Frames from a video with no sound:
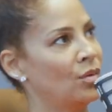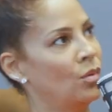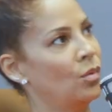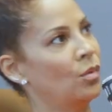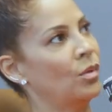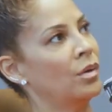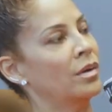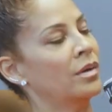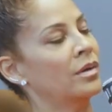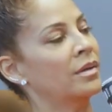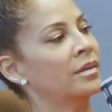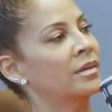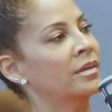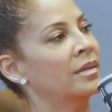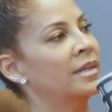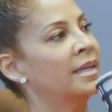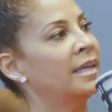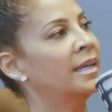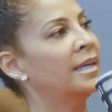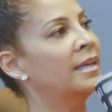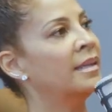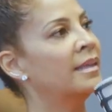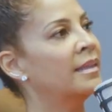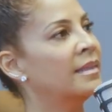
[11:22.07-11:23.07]
or
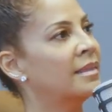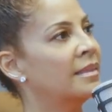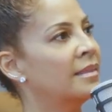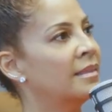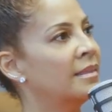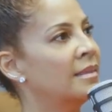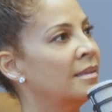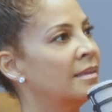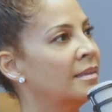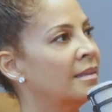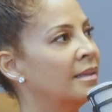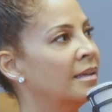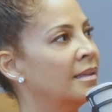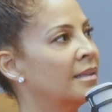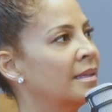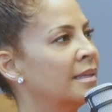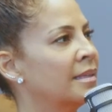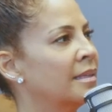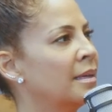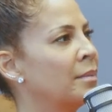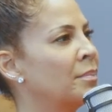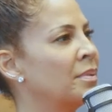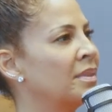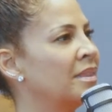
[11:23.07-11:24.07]
anything like that,